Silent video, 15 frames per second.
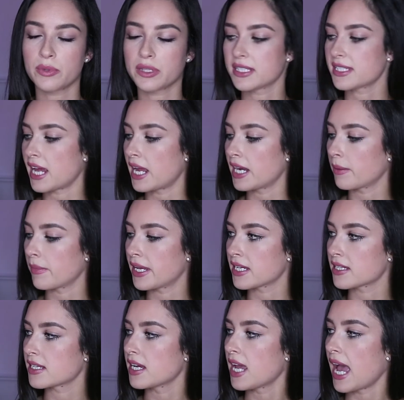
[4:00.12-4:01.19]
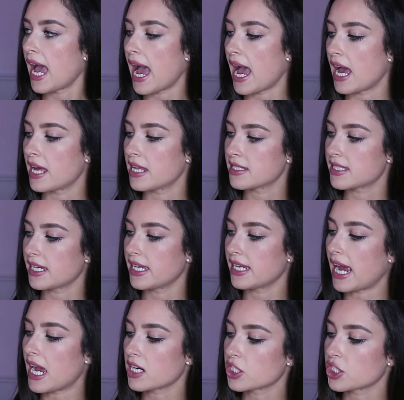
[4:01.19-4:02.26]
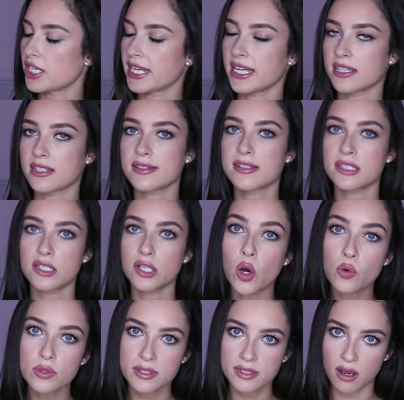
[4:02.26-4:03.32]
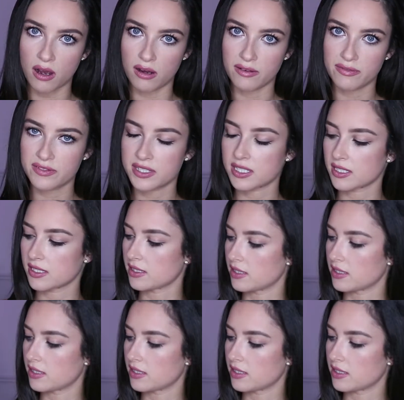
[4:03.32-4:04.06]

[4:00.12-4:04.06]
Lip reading: with the tanning mitt, and it actually is so soft.